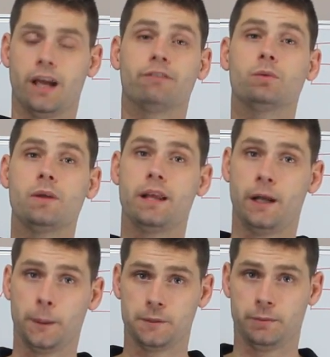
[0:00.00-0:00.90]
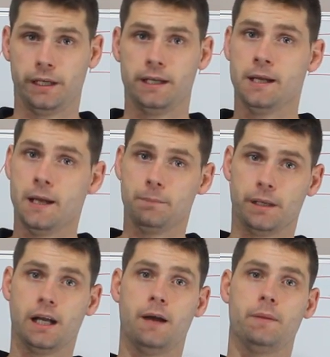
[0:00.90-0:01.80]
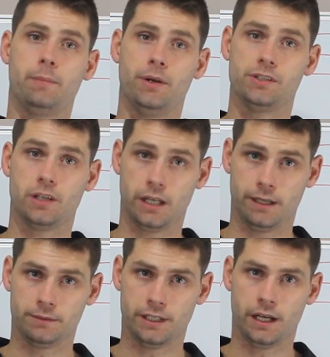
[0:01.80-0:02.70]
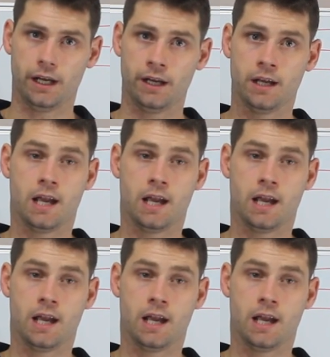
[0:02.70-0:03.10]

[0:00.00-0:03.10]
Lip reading: everyone that helped me become the person I am today.